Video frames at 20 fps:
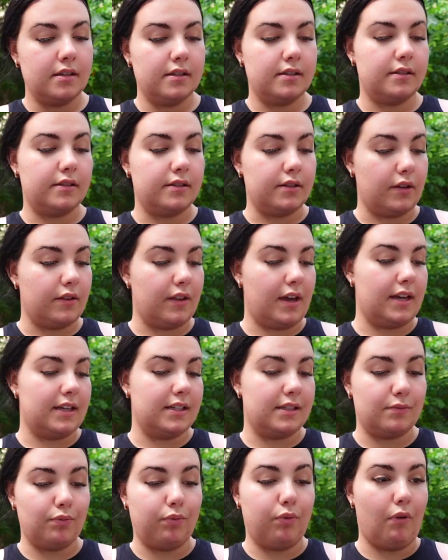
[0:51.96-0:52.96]
So that
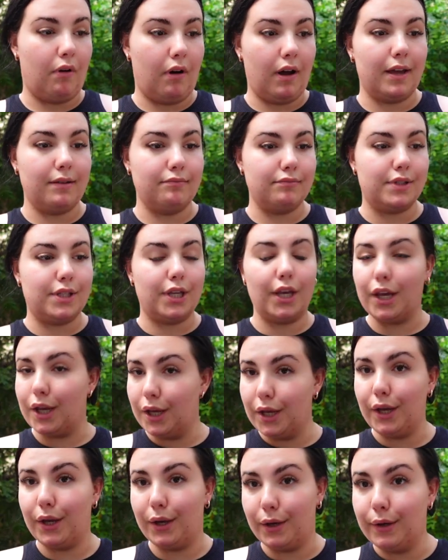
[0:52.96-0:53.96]
is what I'm
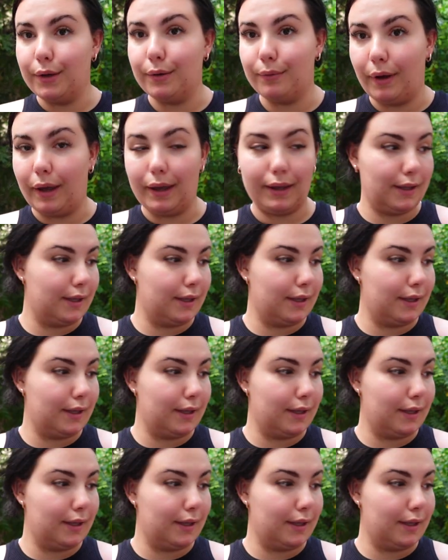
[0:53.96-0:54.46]
doing.